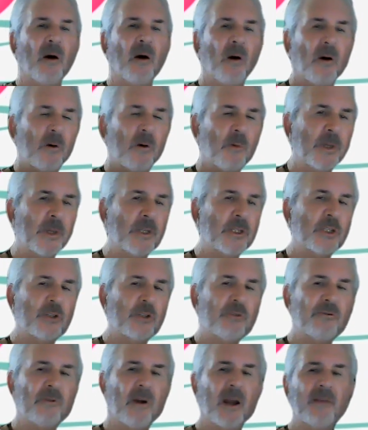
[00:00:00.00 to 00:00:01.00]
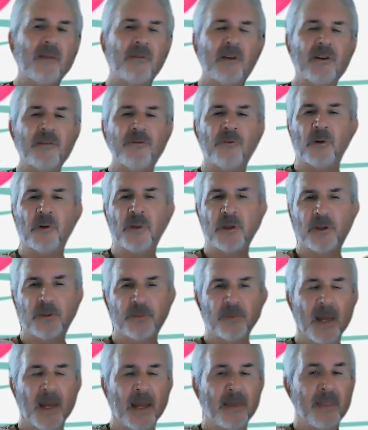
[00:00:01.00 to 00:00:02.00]
always striving for
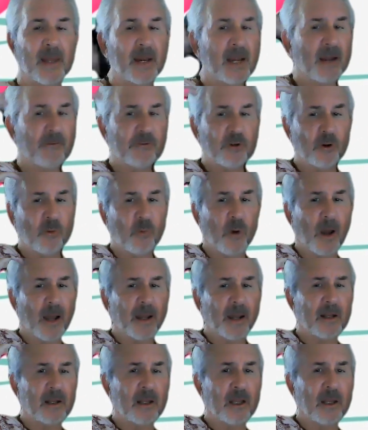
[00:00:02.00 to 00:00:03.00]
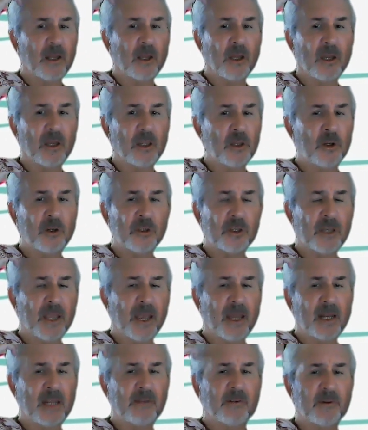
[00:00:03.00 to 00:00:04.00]
this. And then after a while, you just
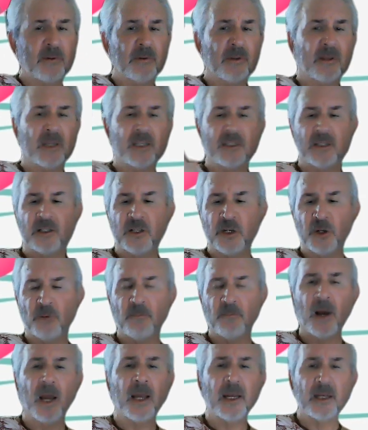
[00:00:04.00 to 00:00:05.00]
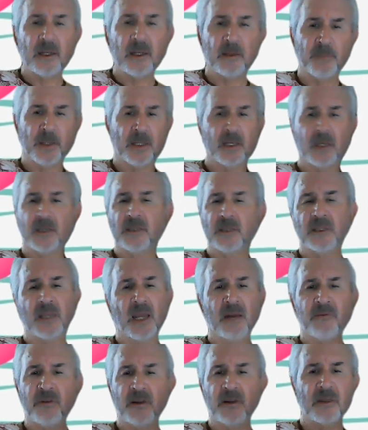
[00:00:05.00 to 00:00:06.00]
can't even listen to your mind because
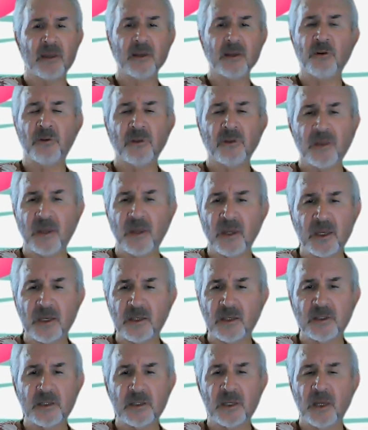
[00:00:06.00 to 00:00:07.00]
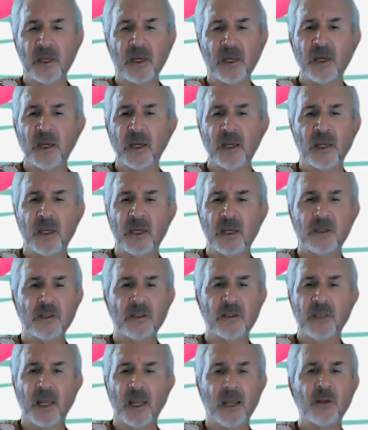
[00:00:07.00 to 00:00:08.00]
everything you think is
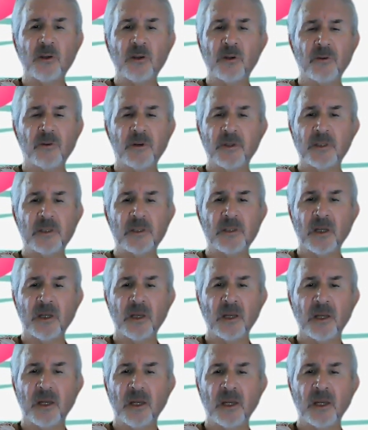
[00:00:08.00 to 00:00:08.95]
dangerous.